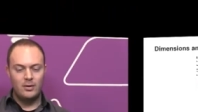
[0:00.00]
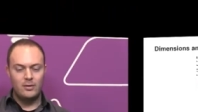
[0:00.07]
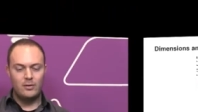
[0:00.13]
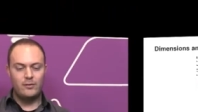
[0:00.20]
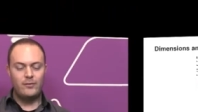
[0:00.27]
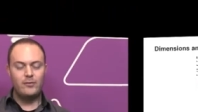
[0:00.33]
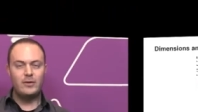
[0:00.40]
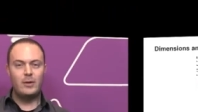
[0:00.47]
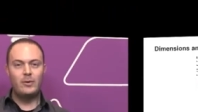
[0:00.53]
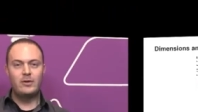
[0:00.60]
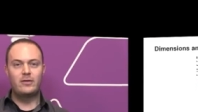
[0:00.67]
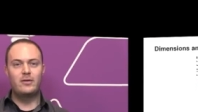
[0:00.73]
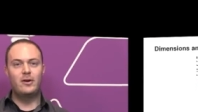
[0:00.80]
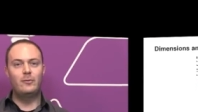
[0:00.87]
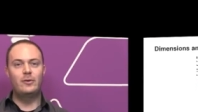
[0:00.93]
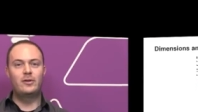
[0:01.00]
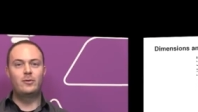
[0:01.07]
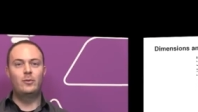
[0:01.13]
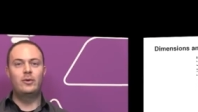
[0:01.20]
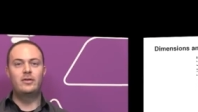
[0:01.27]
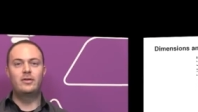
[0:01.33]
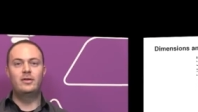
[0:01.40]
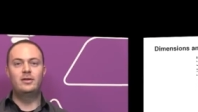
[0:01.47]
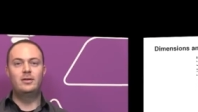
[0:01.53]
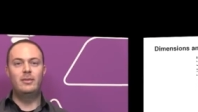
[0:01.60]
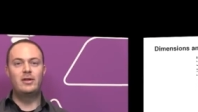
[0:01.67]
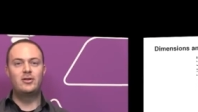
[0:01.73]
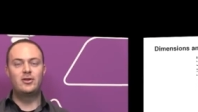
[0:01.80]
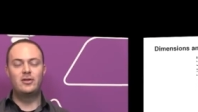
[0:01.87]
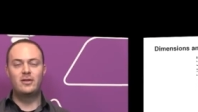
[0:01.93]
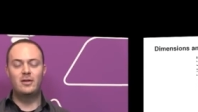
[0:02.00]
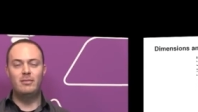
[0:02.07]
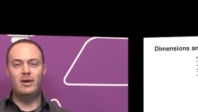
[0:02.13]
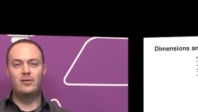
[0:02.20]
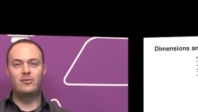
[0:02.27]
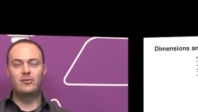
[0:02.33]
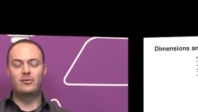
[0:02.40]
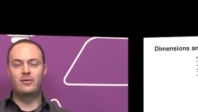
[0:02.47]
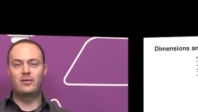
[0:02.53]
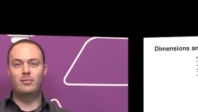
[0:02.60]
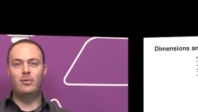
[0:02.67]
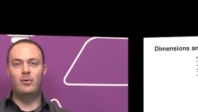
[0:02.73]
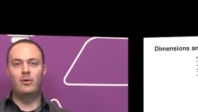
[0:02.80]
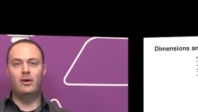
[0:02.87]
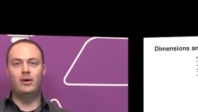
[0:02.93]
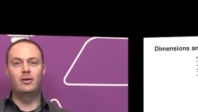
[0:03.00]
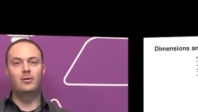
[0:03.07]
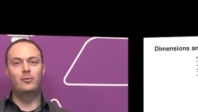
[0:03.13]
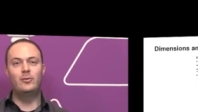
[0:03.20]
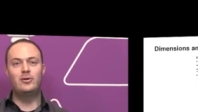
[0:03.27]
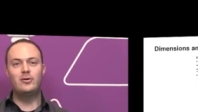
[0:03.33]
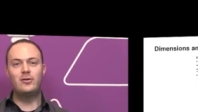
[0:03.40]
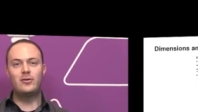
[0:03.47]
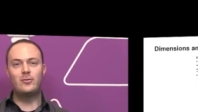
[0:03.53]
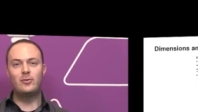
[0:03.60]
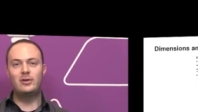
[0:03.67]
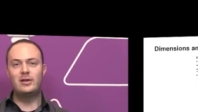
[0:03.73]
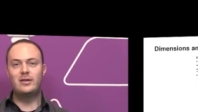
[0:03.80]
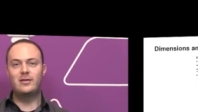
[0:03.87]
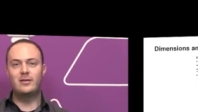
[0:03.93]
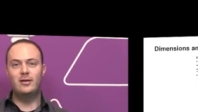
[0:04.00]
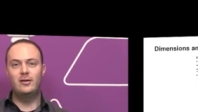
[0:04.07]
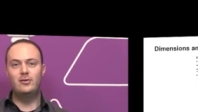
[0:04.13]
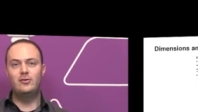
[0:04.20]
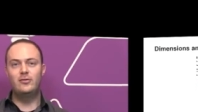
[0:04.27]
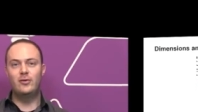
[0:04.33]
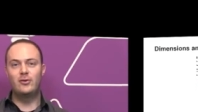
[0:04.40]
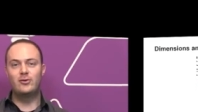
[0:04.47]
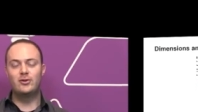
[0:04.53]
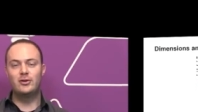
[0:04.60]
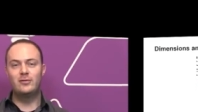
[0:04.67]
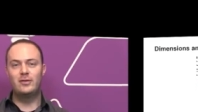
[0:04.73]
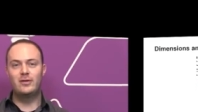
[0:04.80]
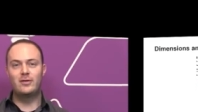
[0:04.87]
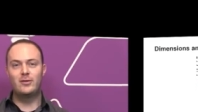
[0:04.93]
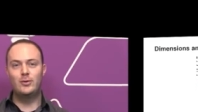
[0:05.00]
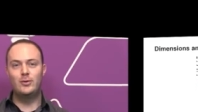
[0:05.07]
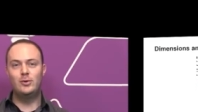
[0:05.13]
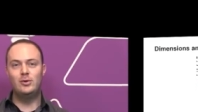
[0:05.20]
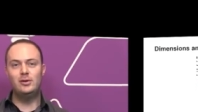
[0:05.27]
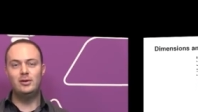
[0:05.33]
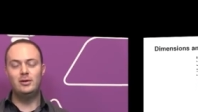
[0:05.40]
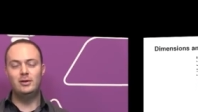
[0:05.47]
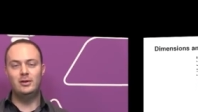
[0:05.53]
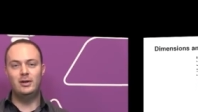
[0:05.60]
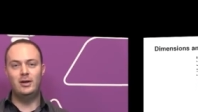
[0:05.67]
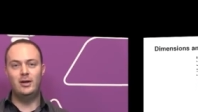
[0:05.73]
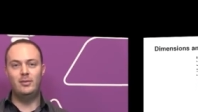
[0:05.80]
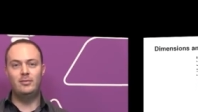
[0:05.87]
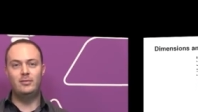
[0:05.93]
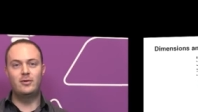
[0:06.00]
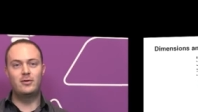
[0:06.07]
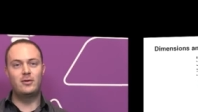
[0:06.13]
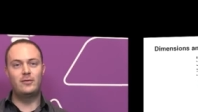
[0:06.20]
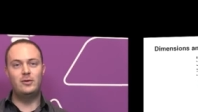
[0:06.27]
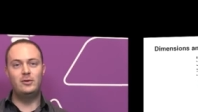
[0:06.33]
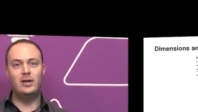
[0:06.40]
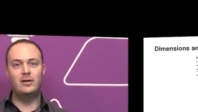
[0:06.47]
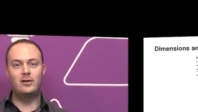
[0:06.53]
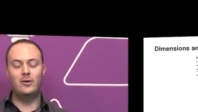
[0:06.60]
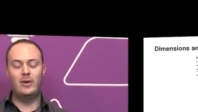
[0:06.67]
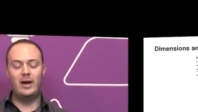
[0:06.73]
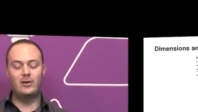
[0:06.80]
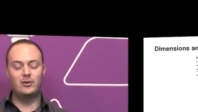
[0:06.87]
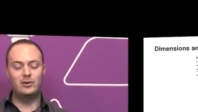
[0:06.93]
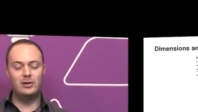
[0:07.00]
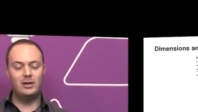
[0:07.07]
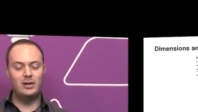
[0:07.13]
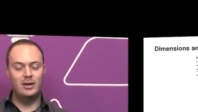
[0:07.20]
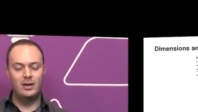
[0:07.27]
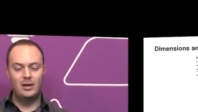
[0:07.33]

So the first thing I wanted to start with was the Dimensions and Metrics Explorer. We just released a new version of this tool um, just a few days ago, actually,